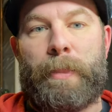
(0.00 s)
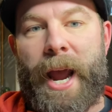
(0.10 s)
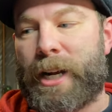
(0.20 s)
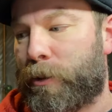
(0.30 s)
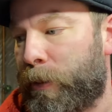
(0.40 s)

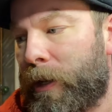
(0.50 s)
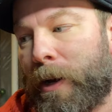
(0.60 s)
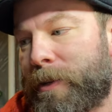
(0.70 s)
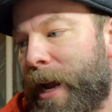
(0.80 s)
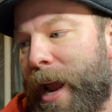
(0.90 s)
batch
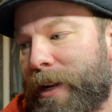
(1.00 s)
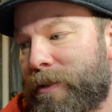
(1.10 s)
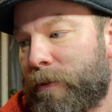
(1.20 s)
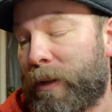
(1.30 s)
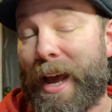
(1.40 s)
because I
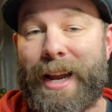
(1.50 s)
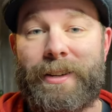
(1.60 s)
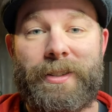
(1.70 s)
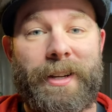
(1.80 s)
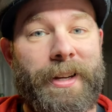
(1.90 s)
had some
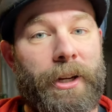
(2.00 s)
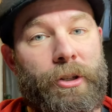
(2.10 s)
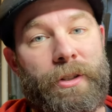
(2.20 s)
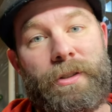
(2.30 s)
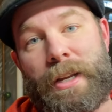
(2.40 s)
line
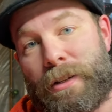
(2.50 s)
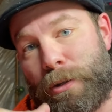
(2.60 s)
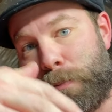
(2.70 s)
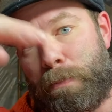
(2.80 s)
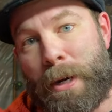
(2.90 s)
disconnections and
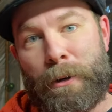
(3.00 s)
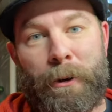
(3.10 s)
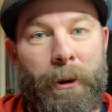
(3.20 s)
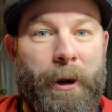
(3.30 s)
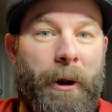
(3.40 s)
some beer
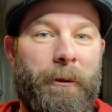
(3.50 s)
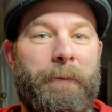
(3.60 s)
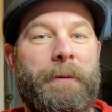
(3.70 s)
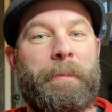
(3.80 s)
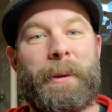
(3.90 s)
going all
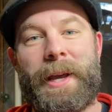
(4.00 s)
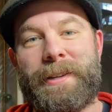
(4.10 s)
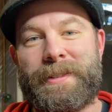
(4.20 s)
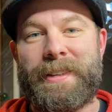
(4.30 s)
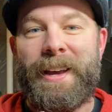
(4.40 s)
over the
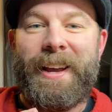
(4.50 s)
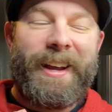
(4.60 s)
place